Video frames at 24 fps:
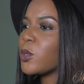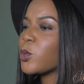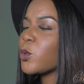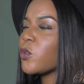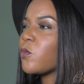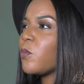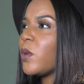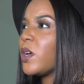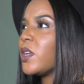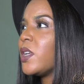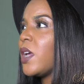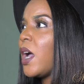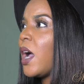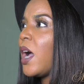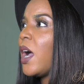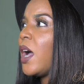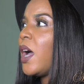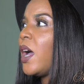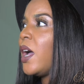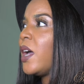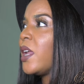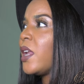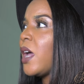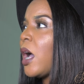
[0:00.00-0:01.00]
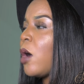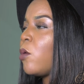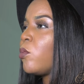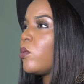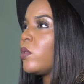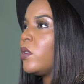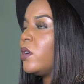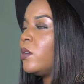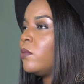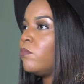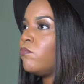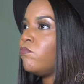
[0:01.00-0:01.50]
with my dad. I
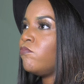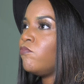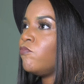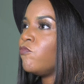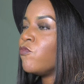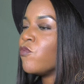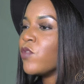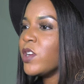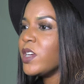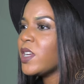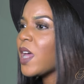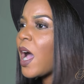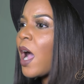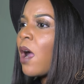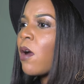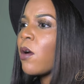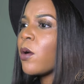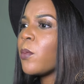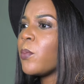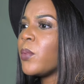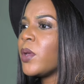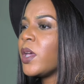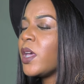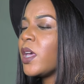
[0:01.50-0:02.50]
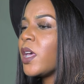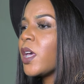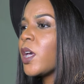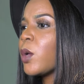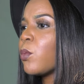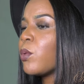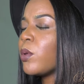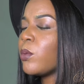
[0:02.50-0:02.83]
would read Arabic.